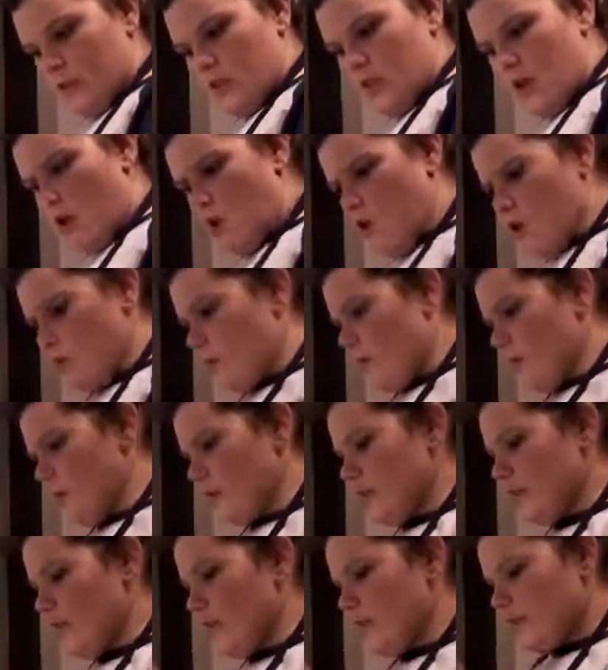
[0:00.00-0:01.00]
No, if
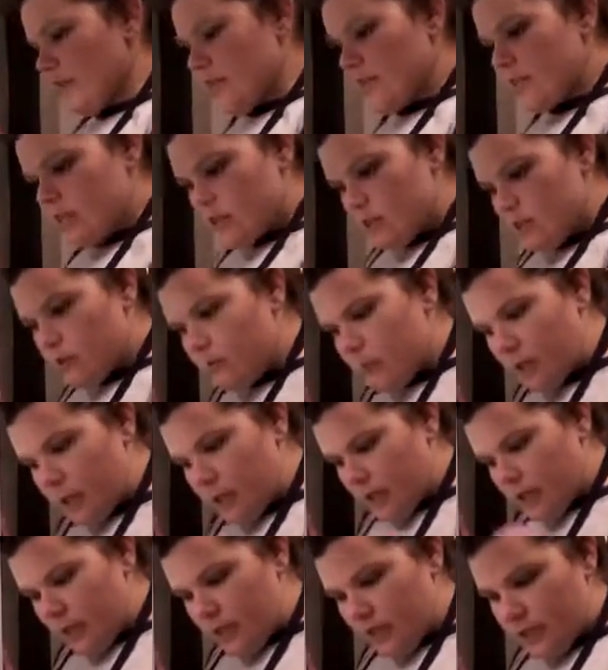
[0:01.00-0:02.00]
it looks like it's going to
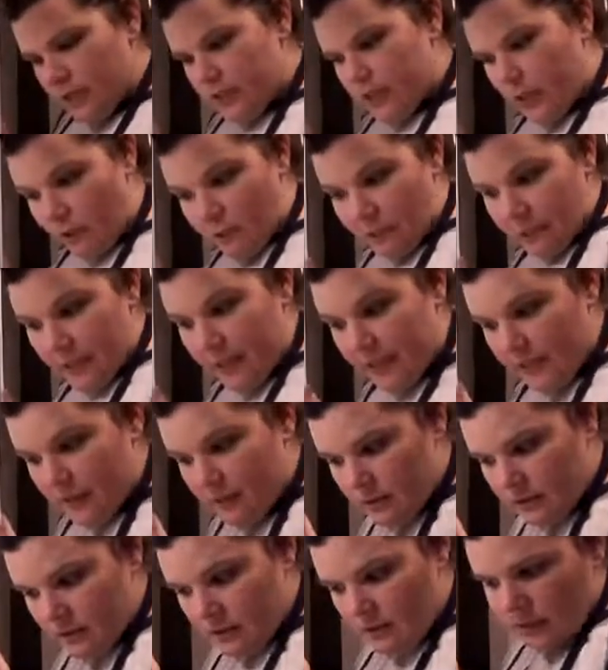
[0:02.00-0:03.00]
be
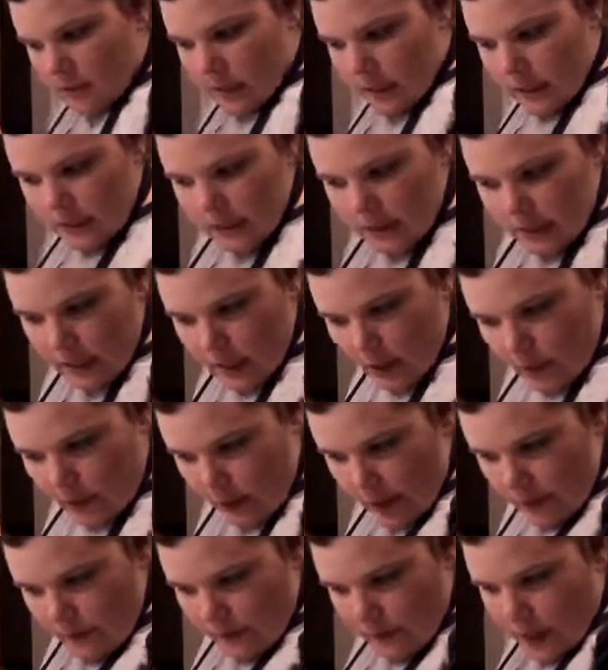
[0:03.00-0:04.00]
dumplings instead of
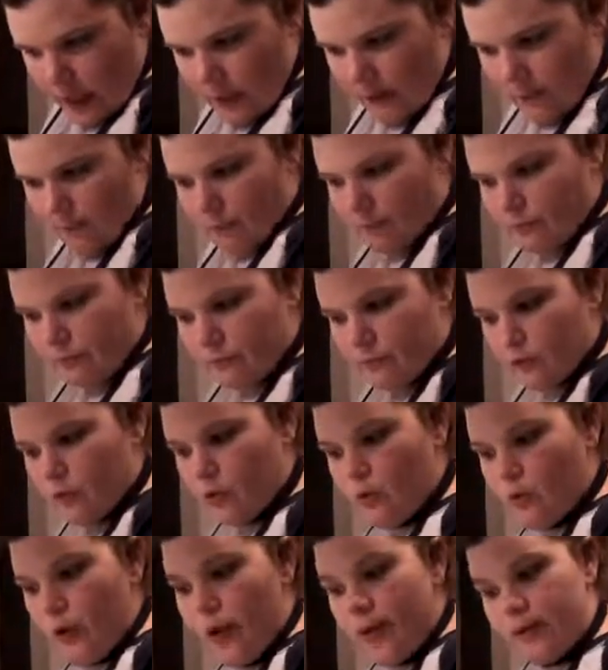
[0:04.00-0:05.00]
gravy,
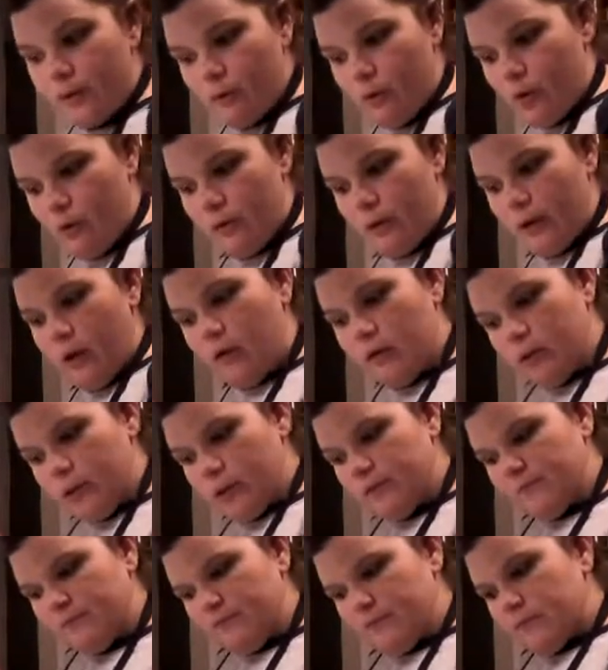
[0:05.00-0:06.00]
add some more milk,
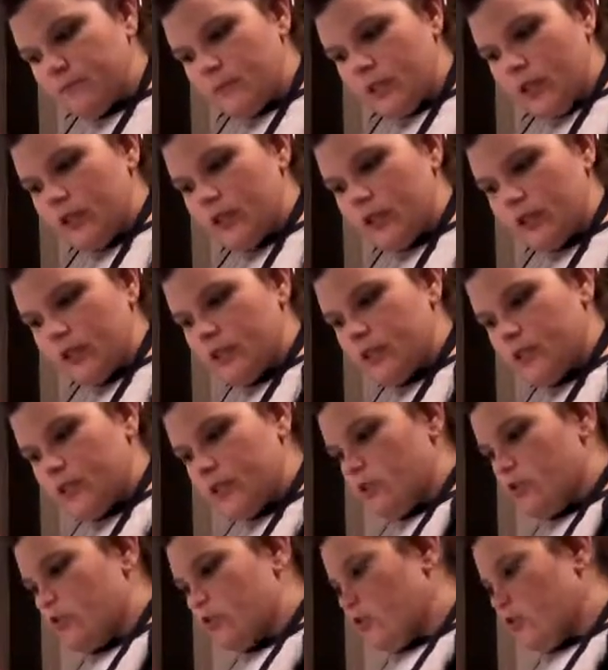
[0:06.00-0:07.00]
and you continue